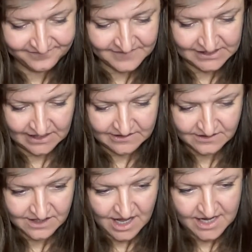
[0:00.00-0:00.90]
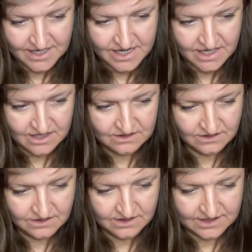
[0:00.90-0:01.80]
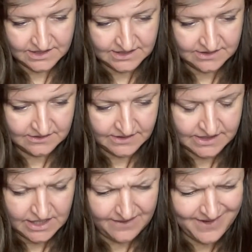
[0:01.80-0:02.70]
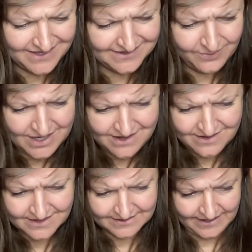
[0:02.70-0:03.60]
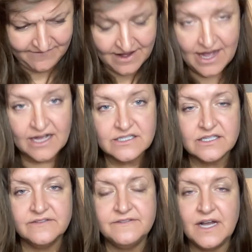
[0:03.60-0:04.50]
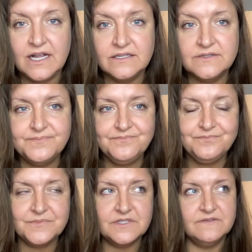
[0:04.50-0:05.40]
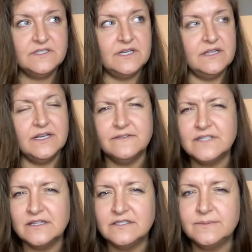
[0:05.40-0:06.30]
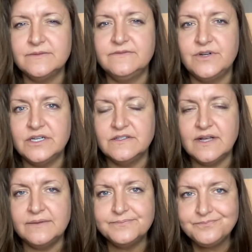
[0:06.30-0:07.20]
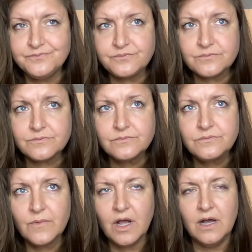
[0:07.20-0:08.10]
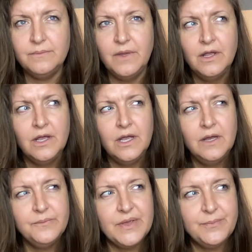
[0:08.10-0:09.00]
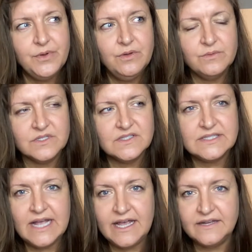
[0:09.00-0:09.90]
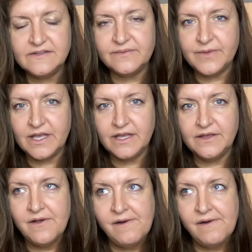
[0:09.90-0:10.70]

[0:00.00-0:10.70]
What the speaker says: yeah. There's a lot in here. That's I mean, it's one of the things I actually find. I think I've said this before. Is that um, people will say to me,